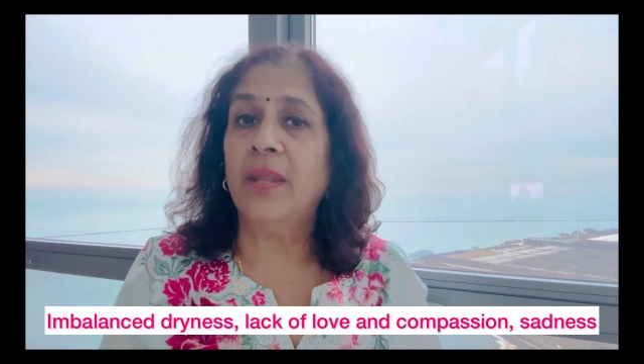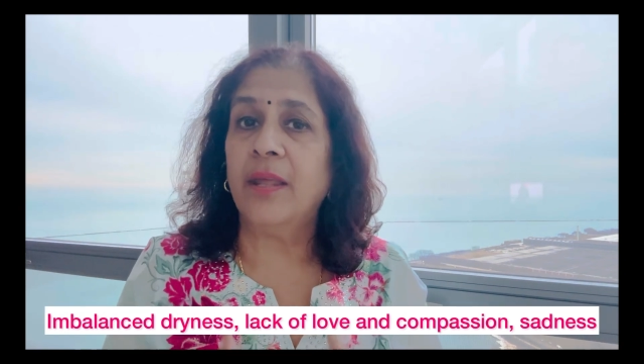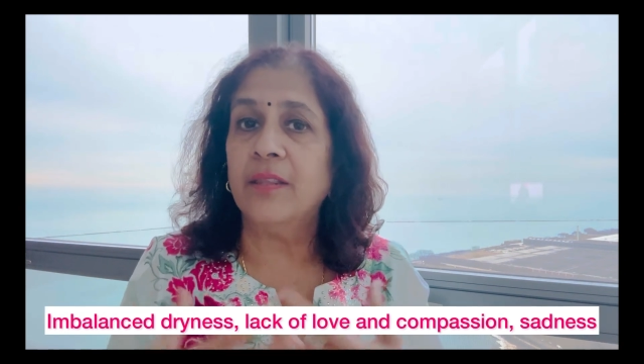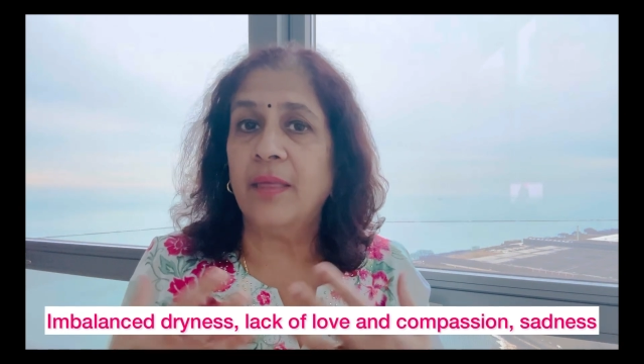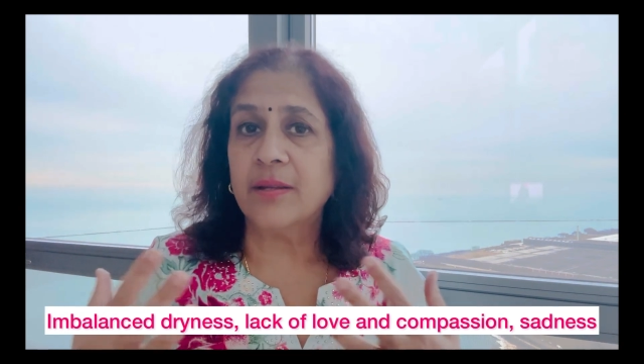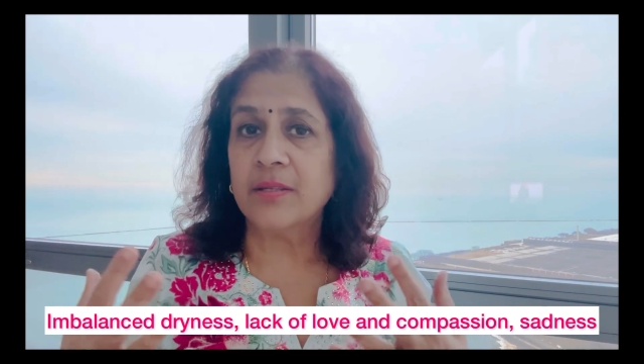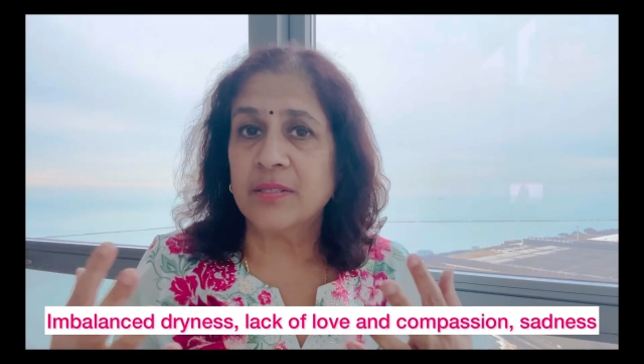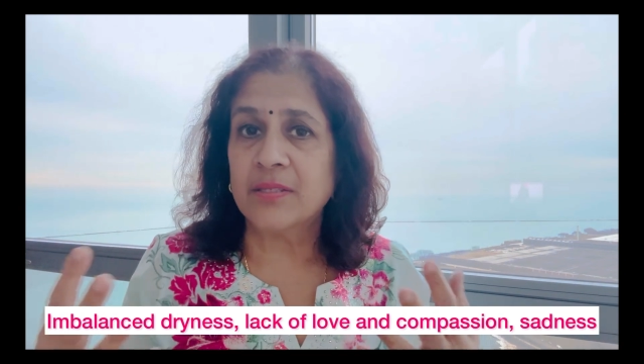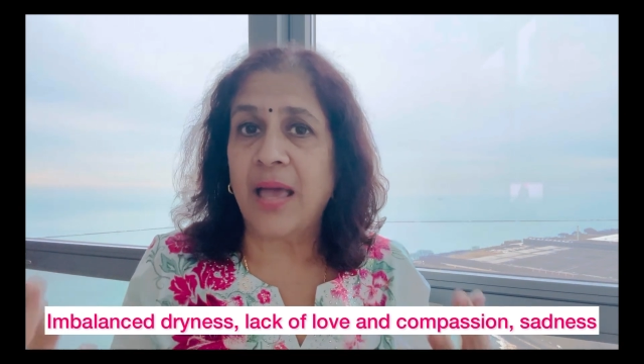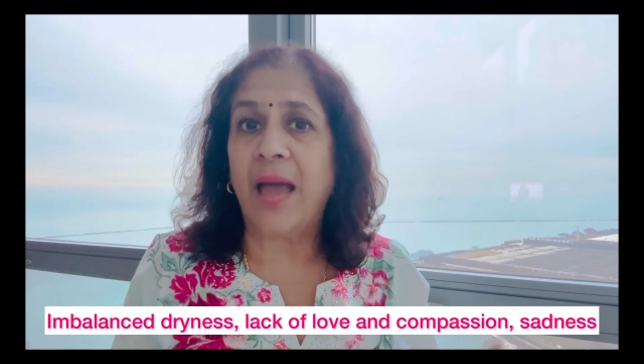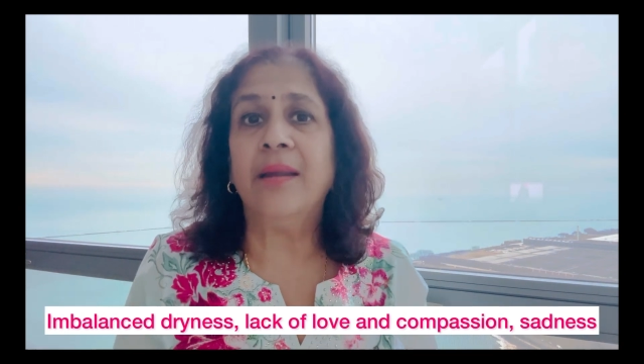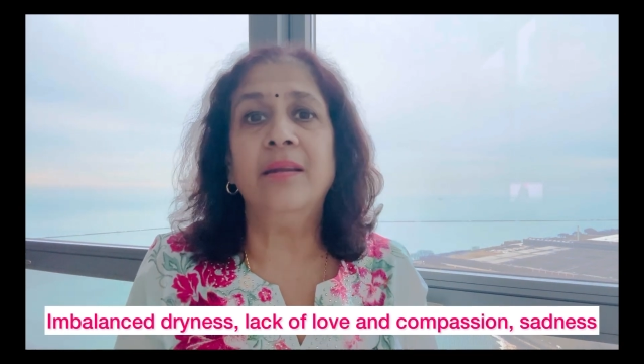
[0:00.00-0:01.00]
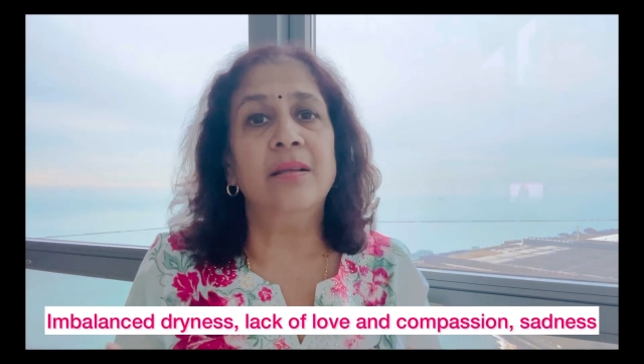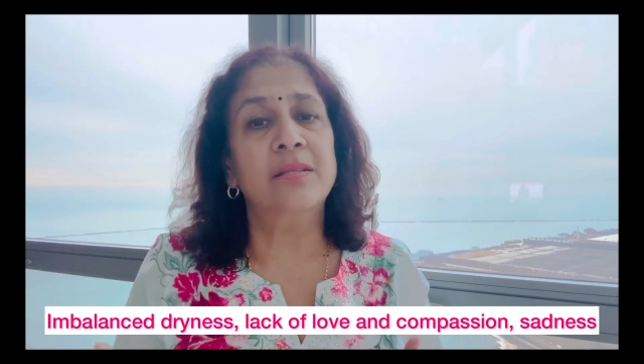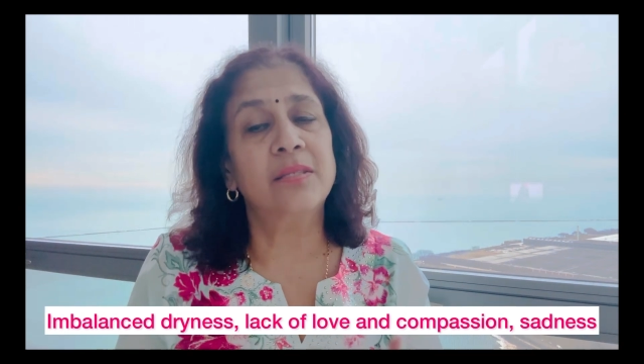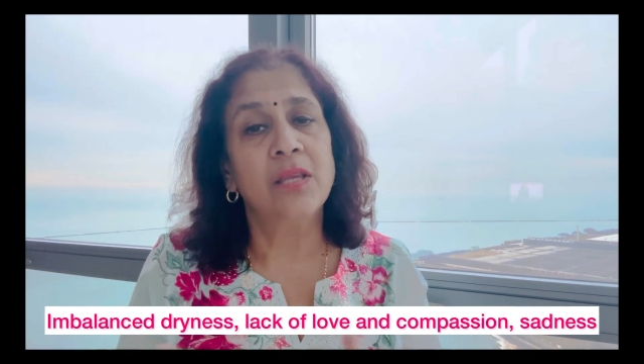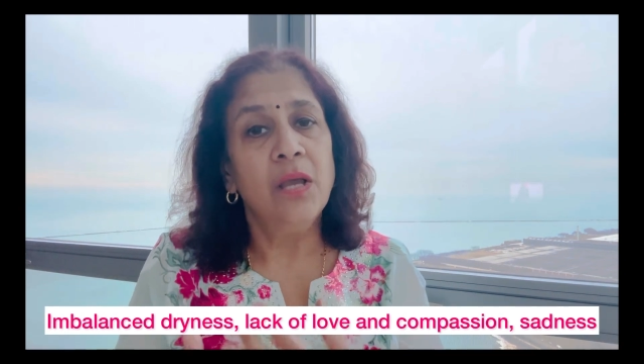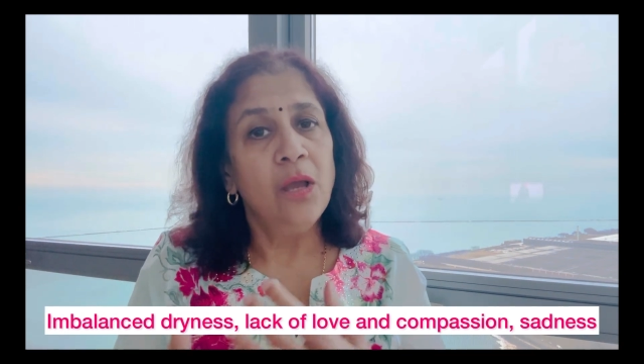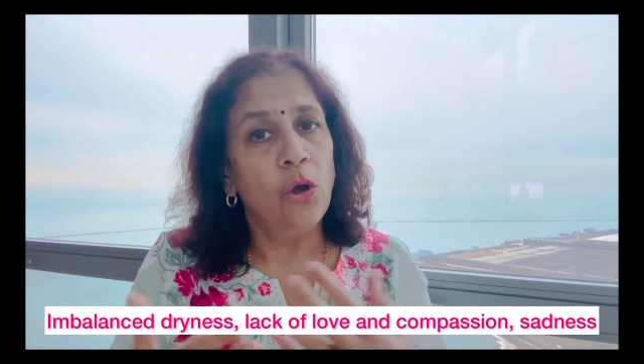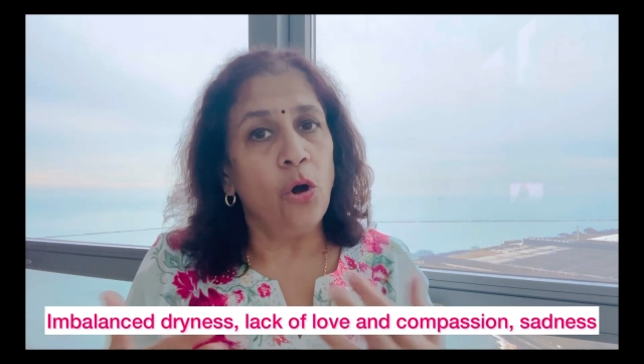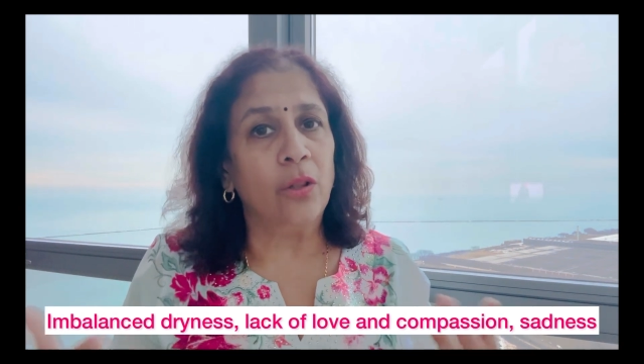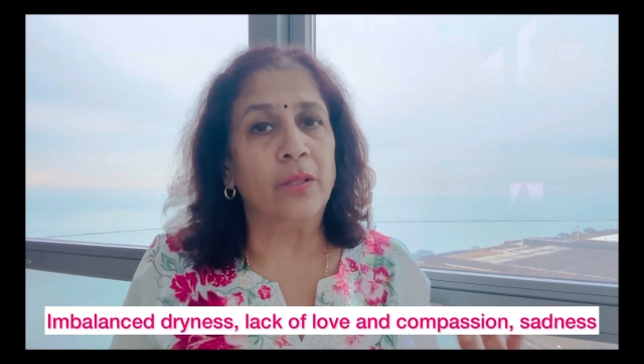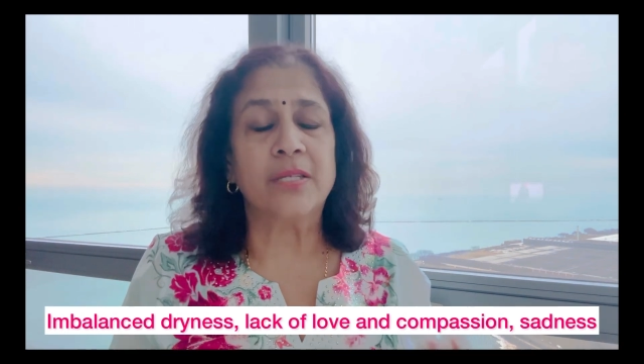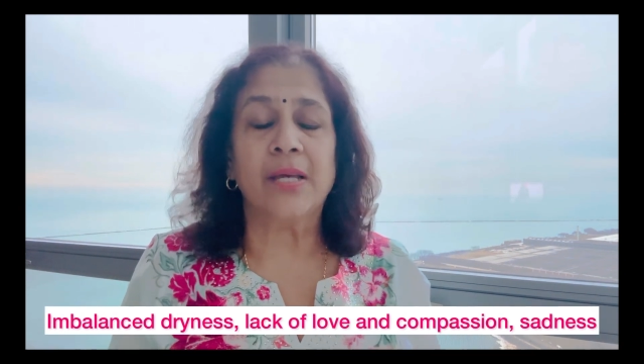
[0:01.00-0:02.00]
and that sadness
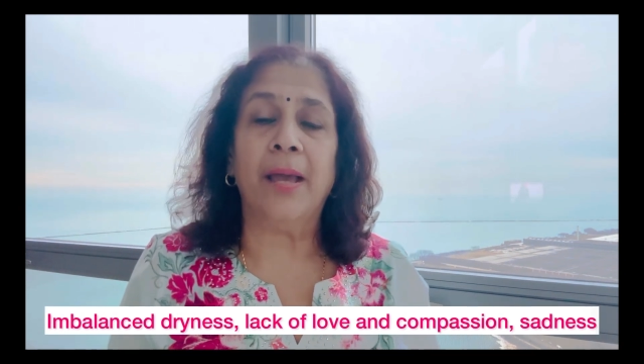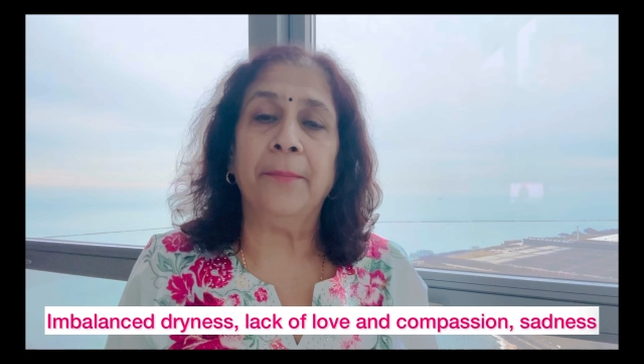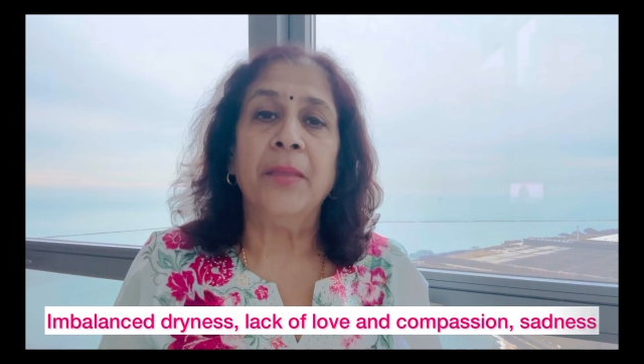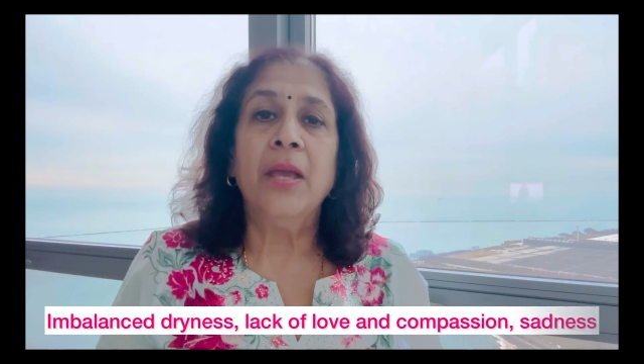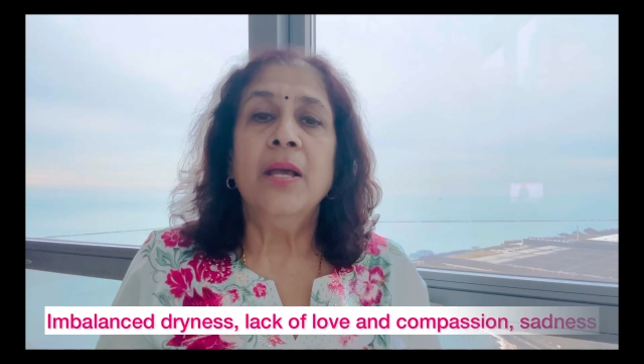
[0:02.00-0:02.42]
all the time.